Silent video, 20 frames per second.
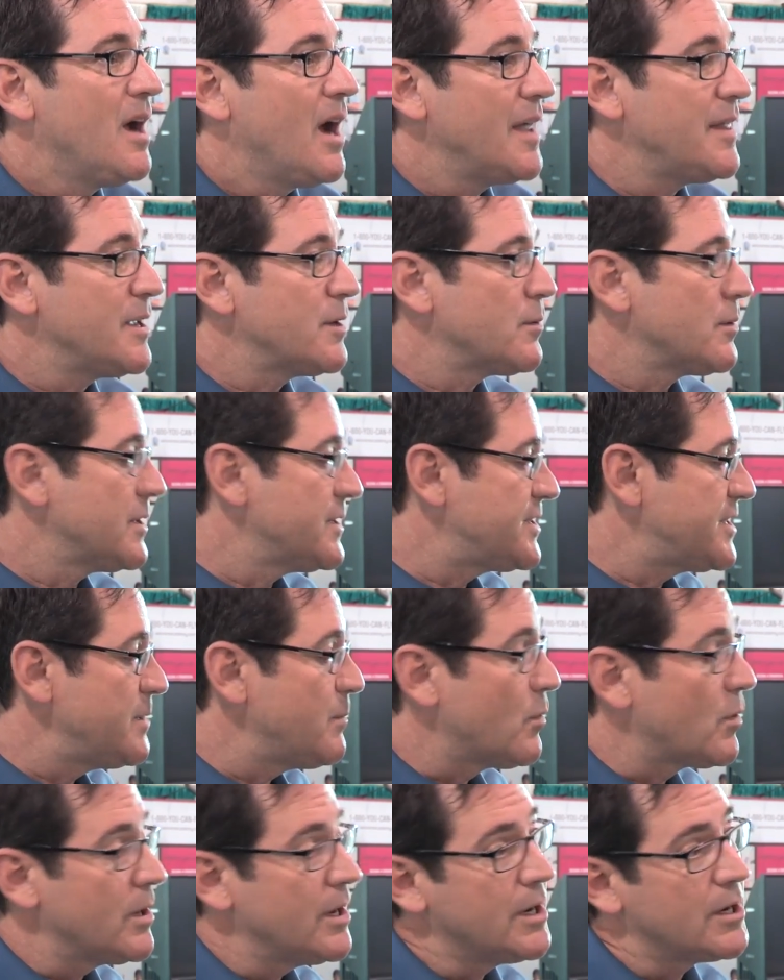I think we're going to see
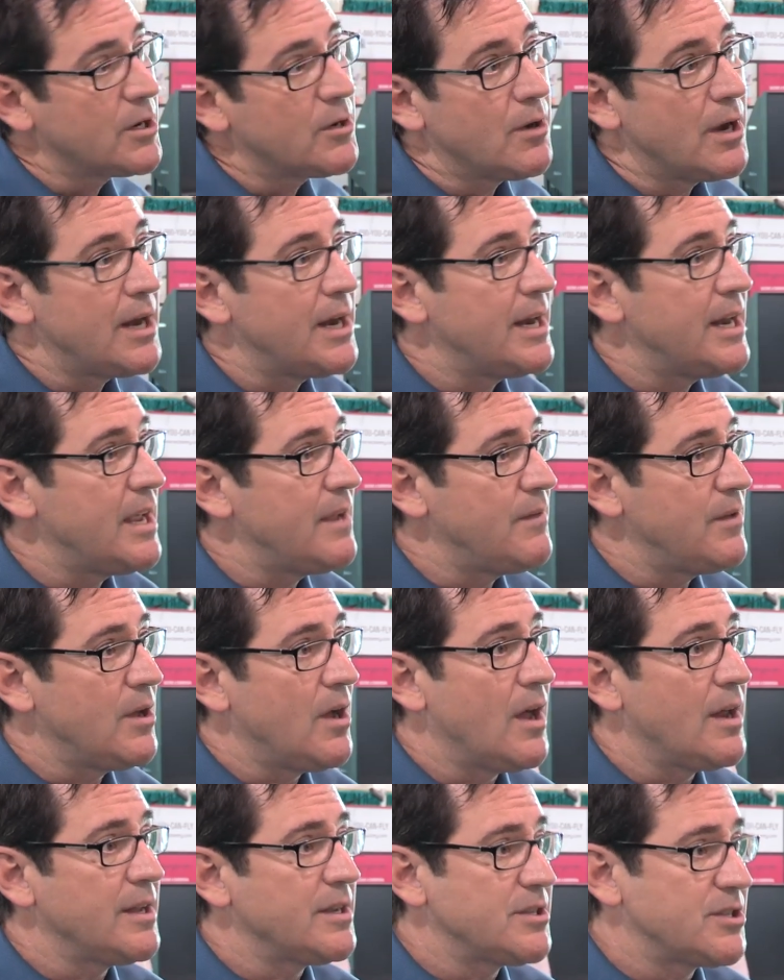more integrated
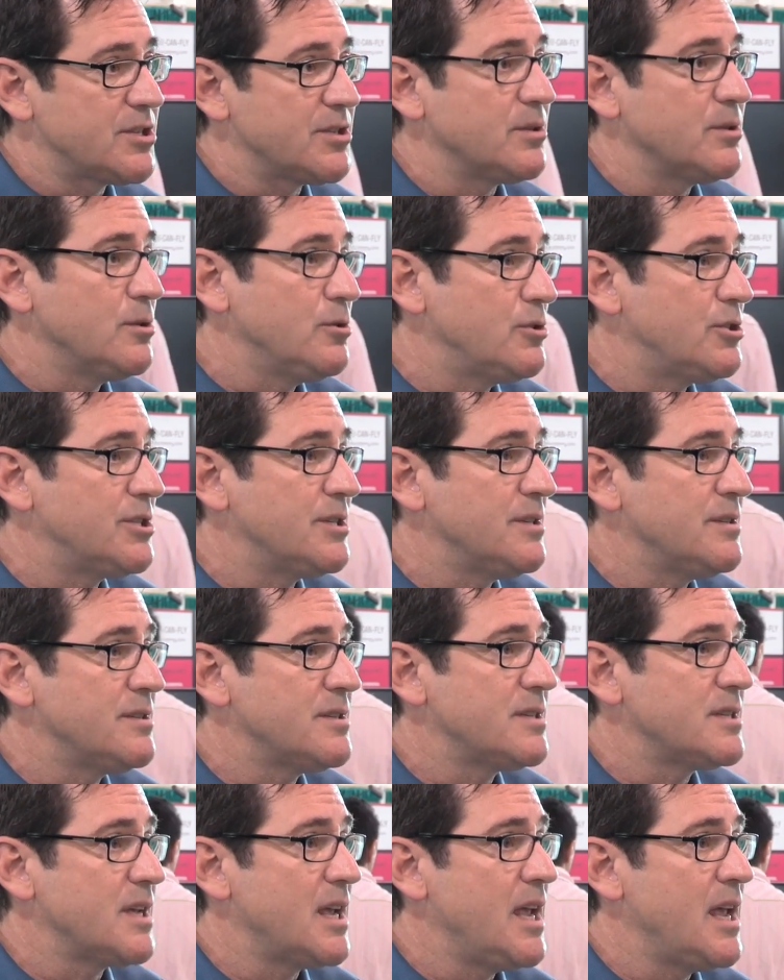avionics
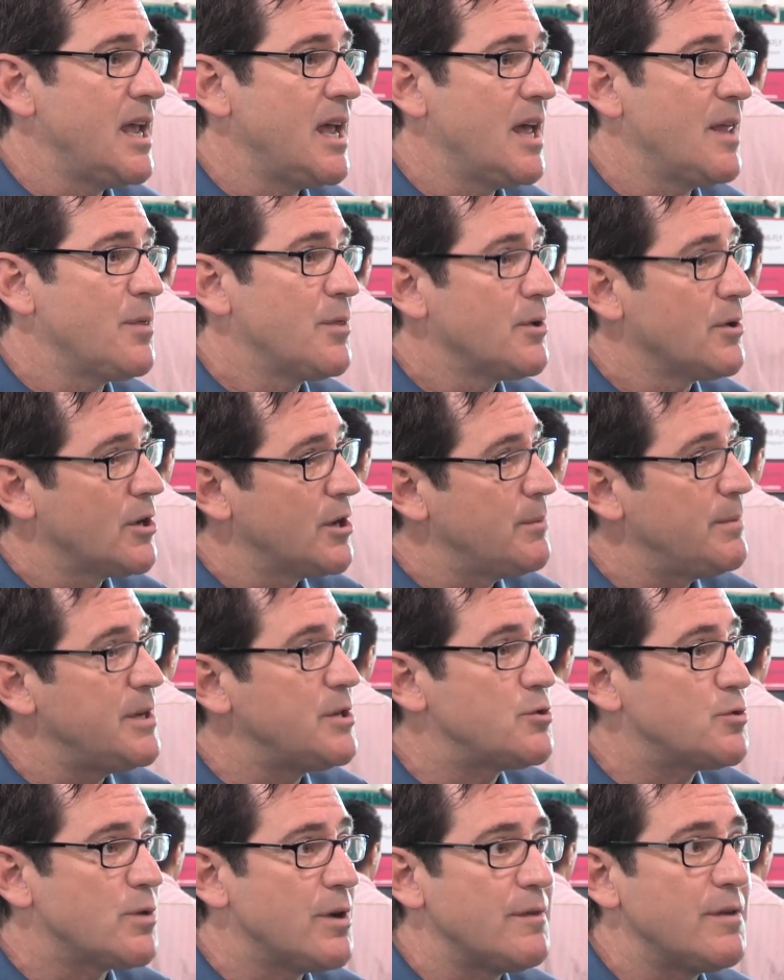solutions, and they're going to be
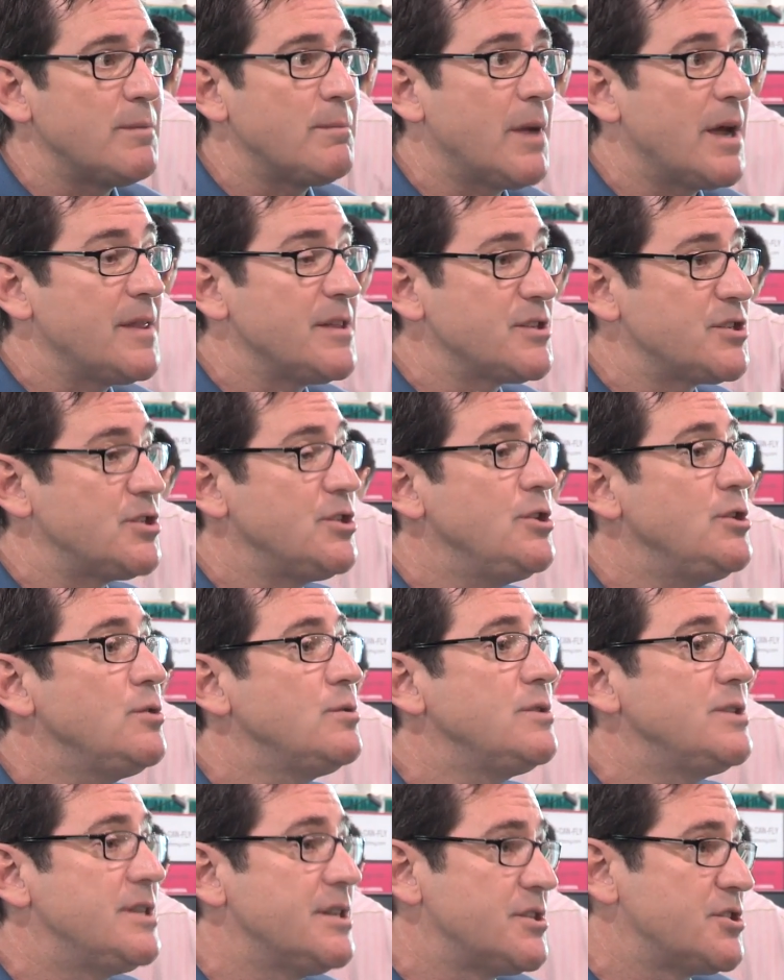driven by this
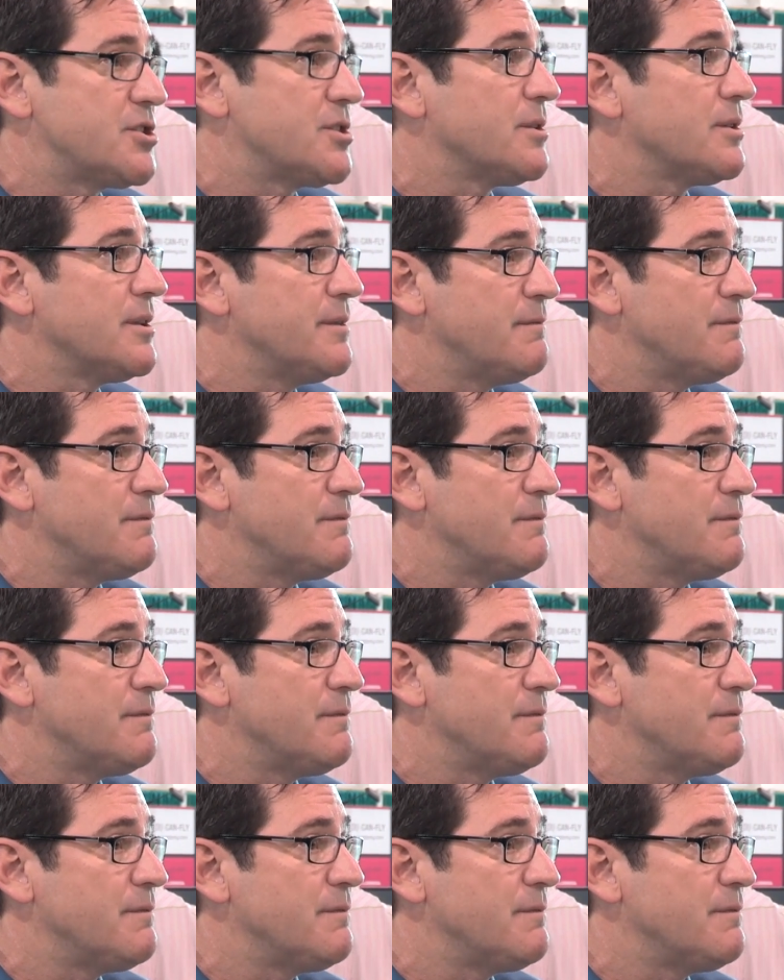new digital